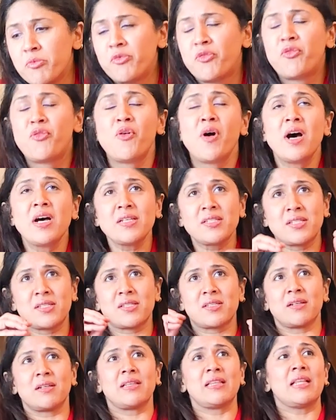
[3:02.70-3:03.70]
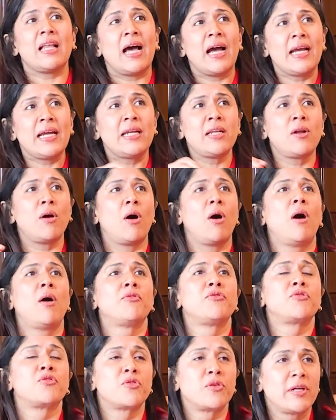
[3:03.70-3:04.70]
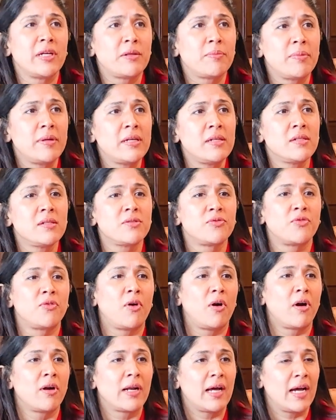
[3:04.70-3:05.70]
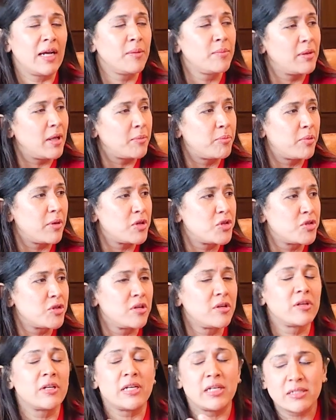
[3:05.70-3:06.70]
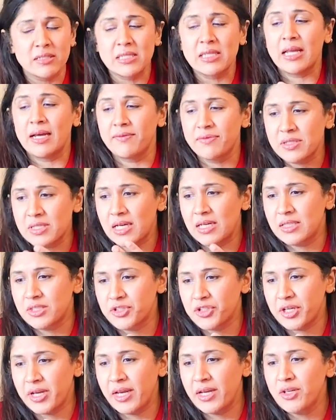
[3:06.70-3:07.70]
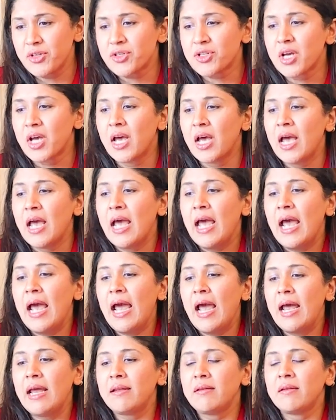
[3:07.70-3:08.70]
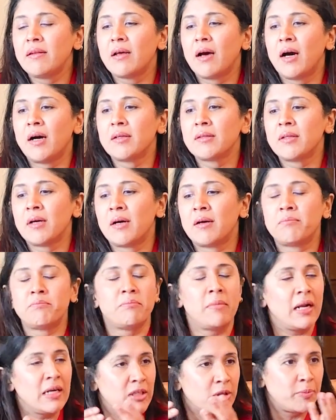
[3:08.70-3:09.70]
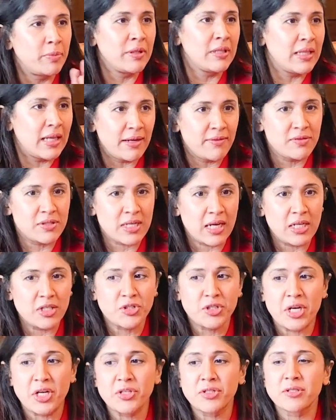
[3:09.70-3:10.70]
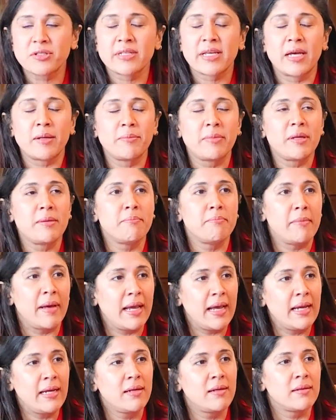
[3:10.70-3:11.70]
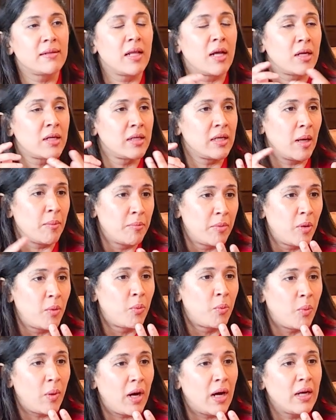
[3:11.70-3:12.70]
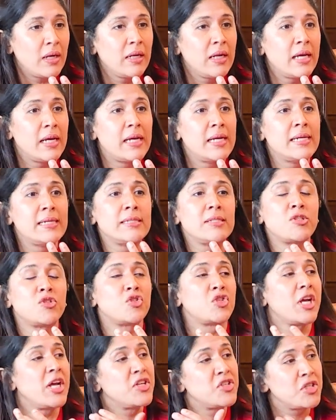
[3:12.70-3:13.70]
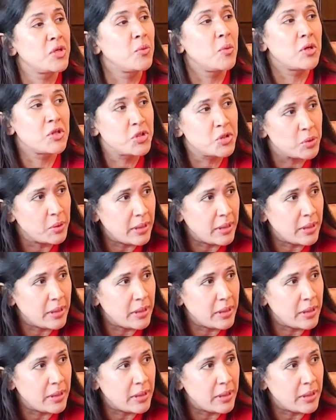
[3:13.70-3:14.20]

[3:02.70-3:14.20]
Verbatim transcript: first line of treatment for high blood pressure is lifestyle change, and the multiple lifestyle changes can be made. The number one is changing what you